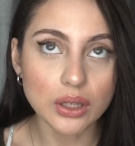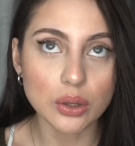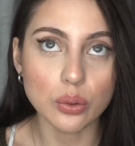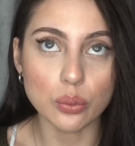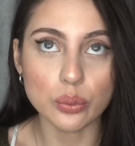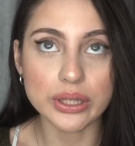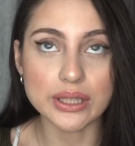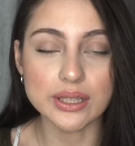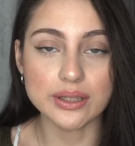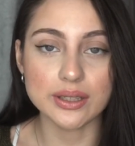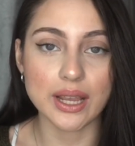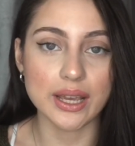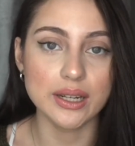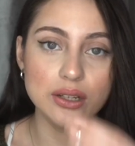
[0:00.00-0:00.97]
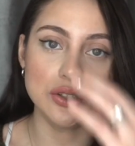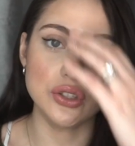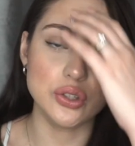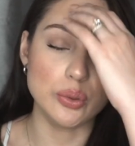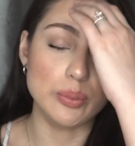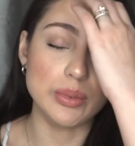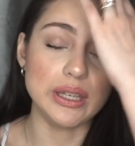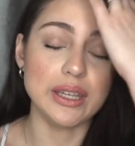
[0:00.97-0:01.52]
we decided
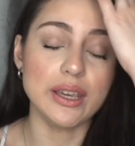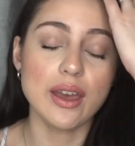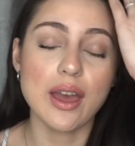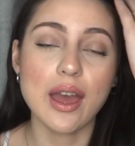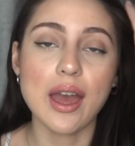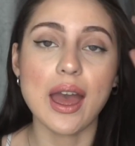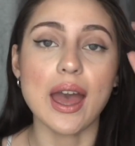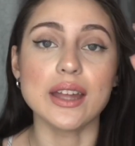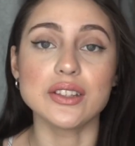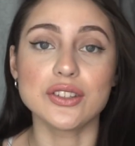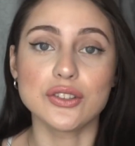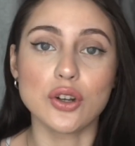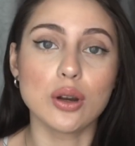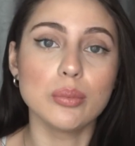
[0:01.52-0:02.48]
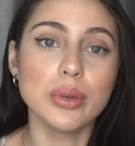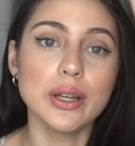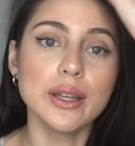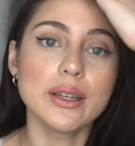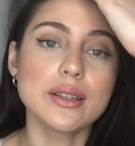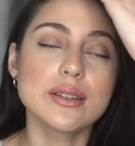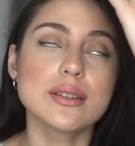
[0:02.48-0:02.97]
to meet at Starbucks.